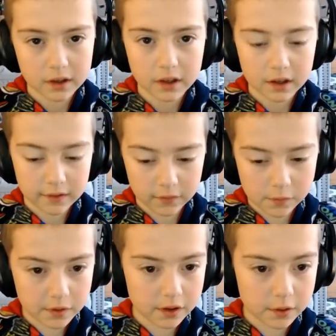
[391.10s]
If you
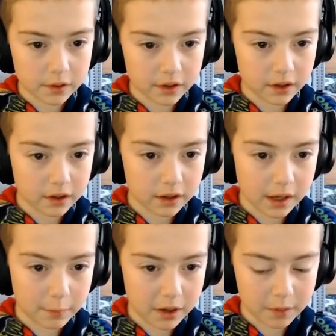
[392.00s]
want to know what
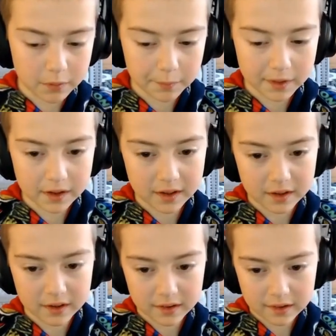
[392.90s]
that problem
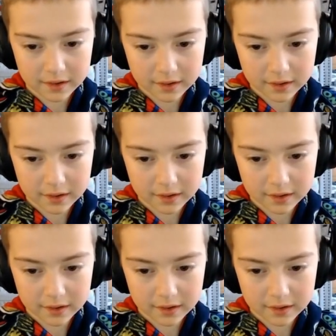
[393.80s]
is,